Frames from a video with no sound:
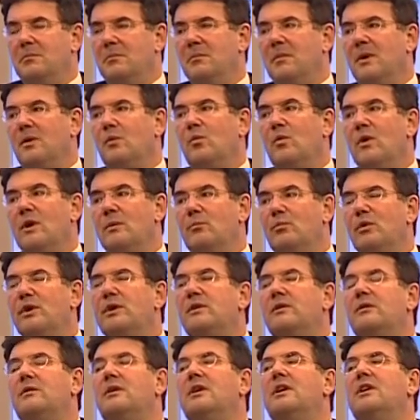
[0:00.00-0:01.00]
But we're
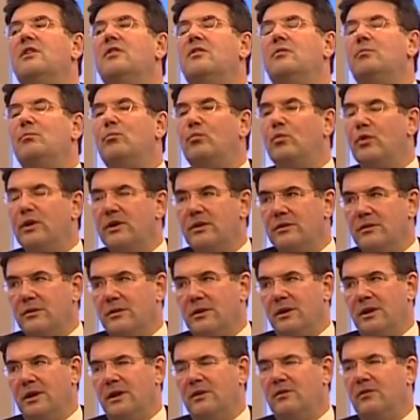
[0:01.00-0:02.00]
Britain. It's Britain
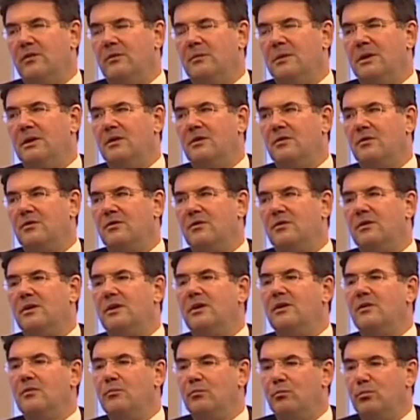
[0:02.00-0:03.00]
that has to be
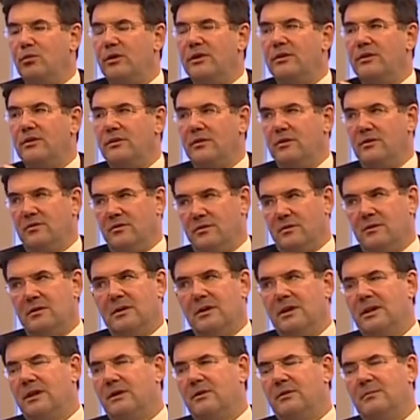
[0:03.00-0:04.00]
destroyed. It's Britain that's not
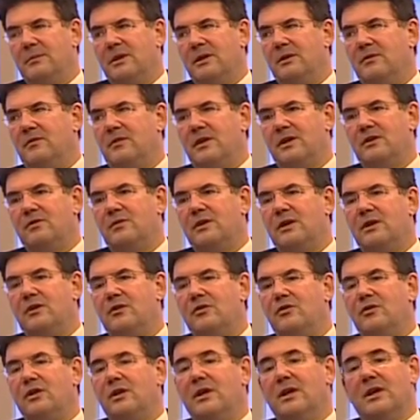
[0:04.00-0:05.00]
allowed a manufacturing
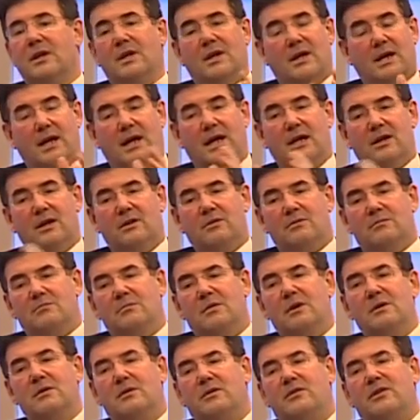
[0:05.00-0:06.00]
industry. And
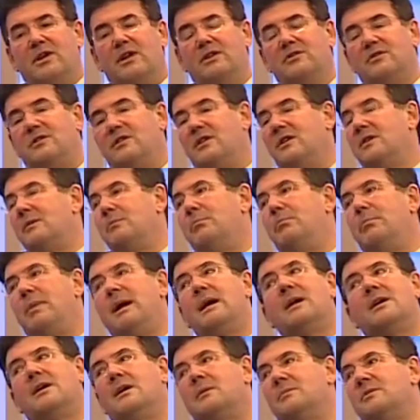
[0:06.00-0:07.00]
Margaret Thatcher did a
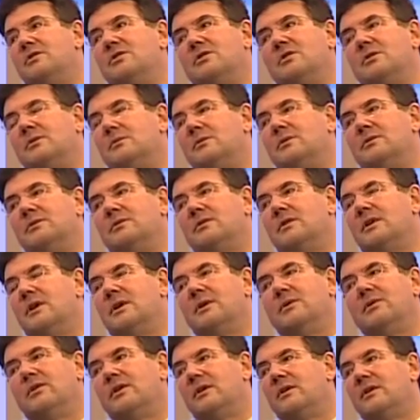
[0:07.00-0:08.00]
bang-up job of
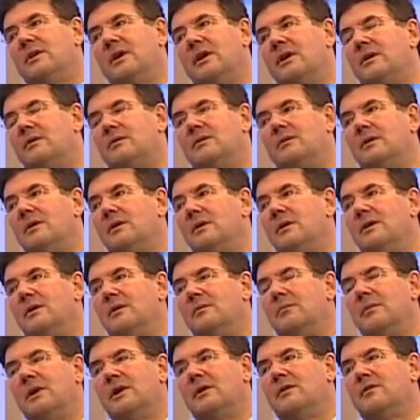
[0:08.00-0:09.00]
closing down
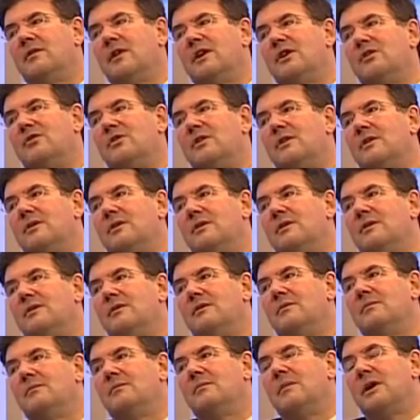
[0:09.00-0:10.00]

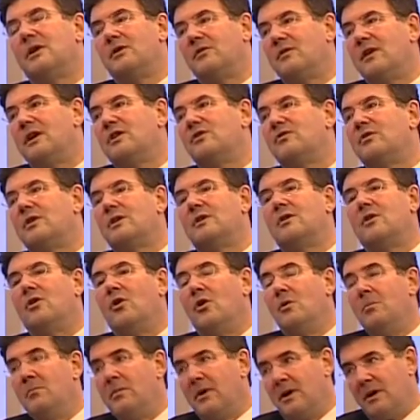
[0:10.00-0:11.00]
manufacturing
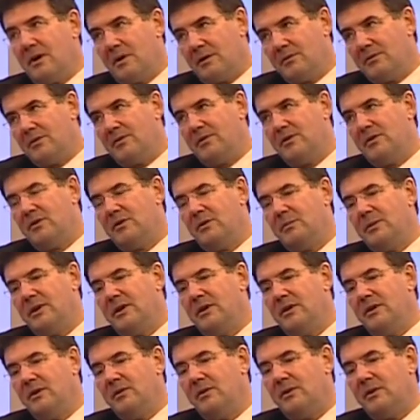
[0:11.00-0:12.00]
on behalf of the
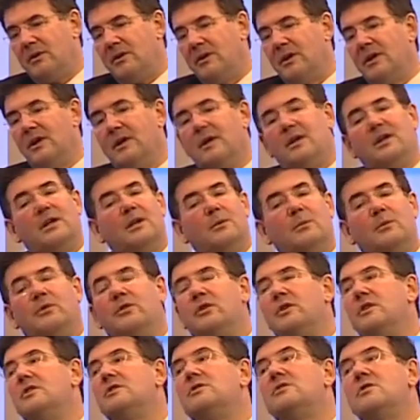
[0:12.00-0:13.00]
European Union. It
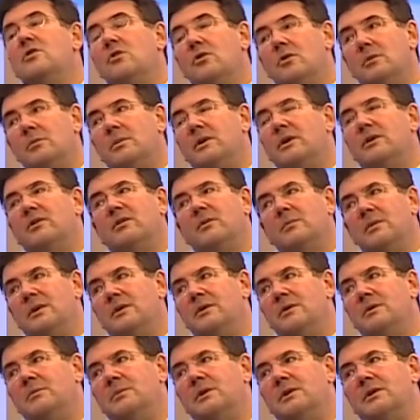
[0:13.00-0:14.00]
was her job as a
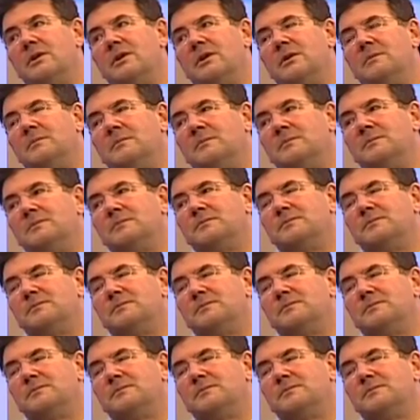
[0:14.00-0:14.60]
Bilderberger.